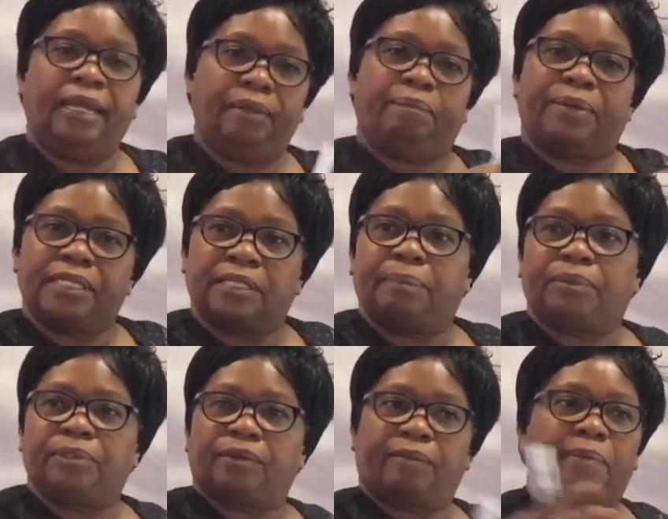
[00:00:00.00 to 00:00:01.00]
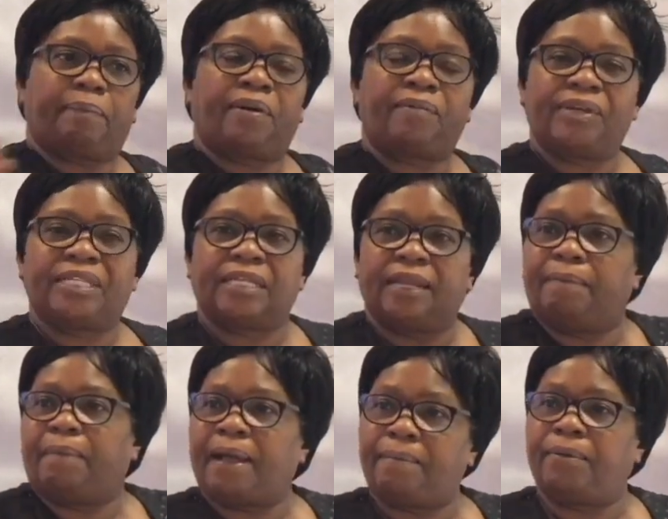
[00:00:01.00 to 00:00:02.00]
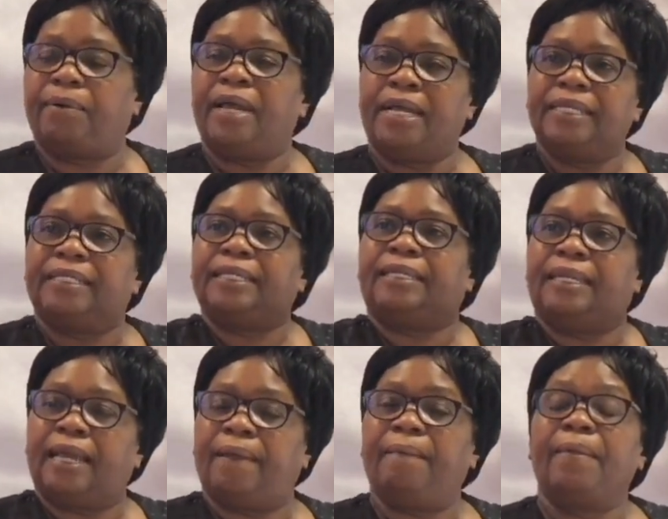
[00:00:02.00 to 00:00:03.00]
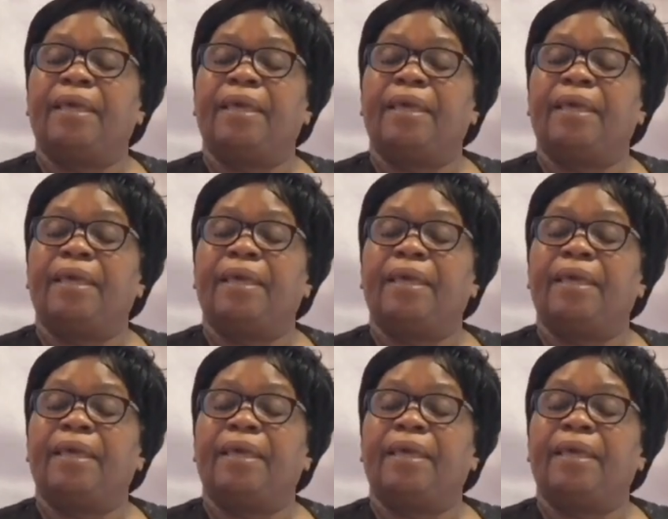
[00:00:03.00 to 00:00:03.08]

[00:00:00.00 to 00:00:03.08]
in principles of the prophecy in the Bible. Is it there?